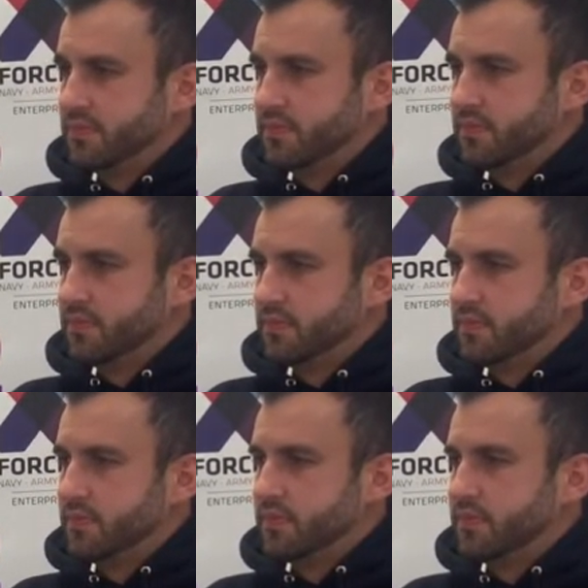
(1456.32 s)

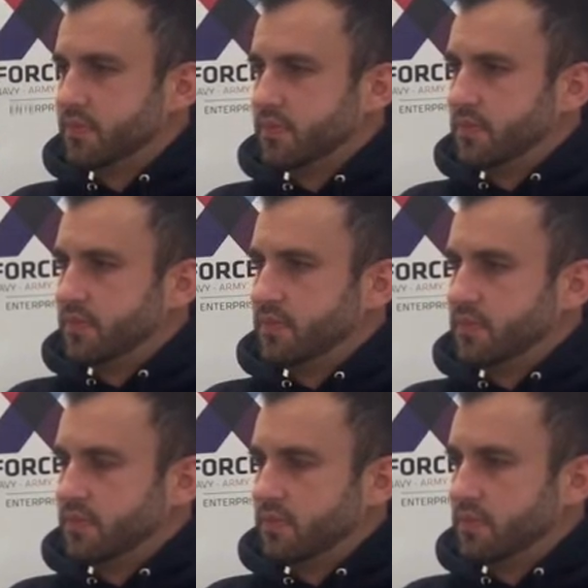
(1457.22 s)

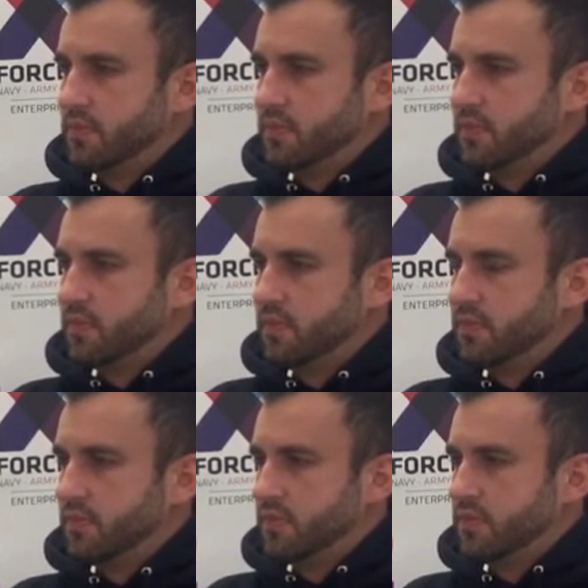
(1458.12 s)

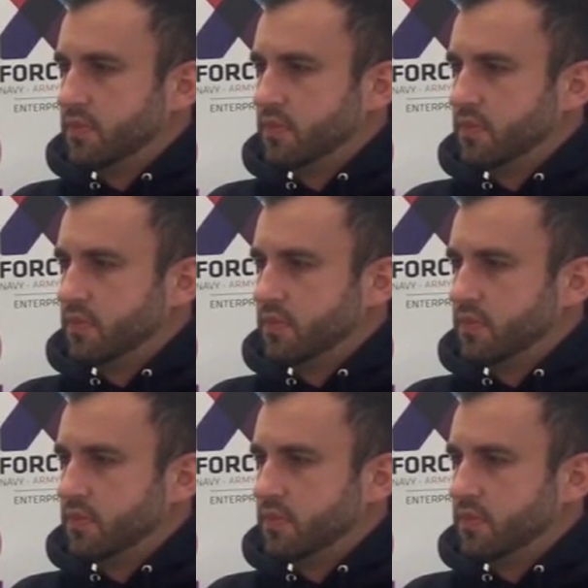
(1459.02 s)
[no speech]